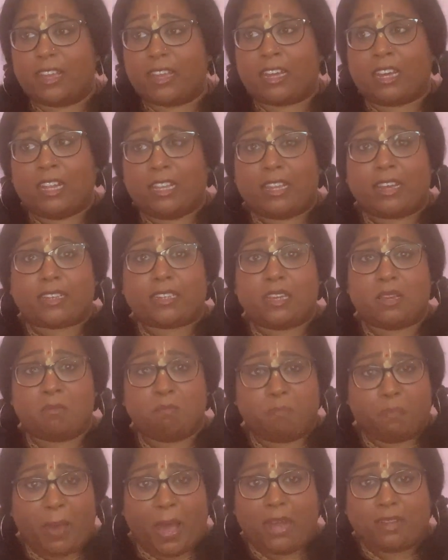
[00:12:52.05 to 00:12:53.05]
like
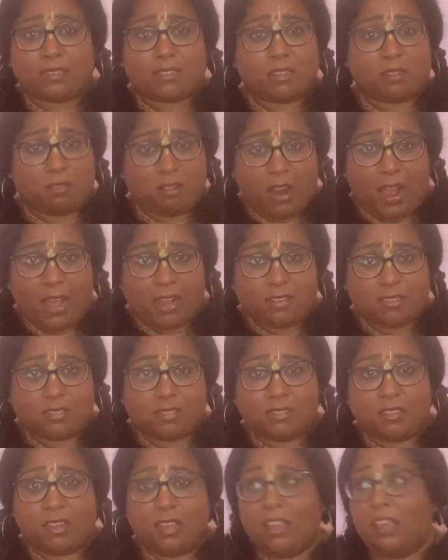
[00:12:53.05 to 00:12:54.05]
collecting bats and
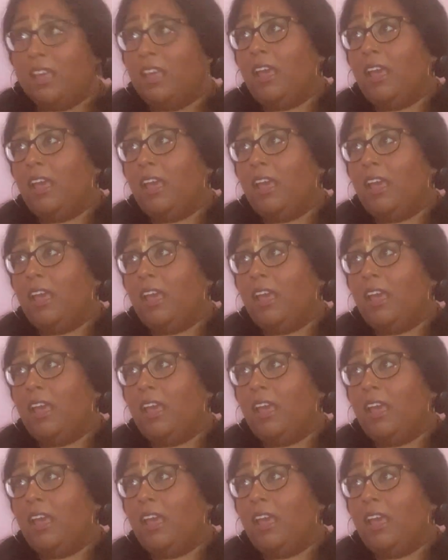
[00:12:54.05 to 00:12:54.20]
rats.